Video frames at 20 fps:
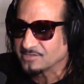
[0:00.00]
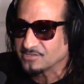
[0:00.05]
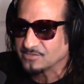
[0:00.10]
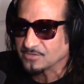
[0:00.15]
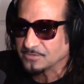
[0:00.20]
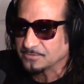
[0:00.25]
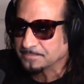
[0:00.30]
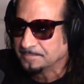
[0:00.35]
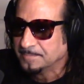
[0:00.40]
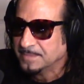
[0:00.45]

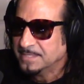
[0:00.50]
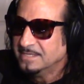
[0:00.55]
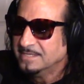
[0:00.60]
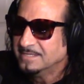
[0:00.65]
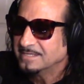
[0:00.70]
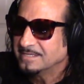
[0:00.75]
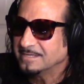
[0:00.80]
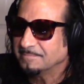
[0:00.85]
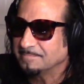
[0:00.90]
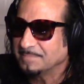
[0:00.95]
so
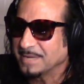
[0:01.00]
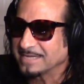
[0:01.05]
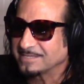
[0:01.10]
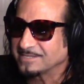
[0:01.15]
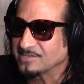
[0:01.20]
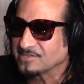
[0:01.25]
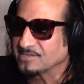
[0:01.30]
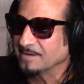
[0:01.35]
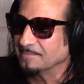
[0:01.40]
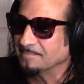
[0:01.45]
get back
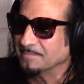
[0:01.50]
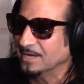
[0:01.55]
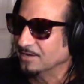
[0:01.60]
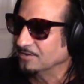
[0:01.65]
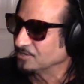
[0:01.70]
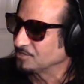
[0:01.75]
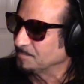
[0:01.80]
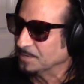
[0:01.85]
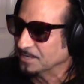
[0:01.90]
to something else.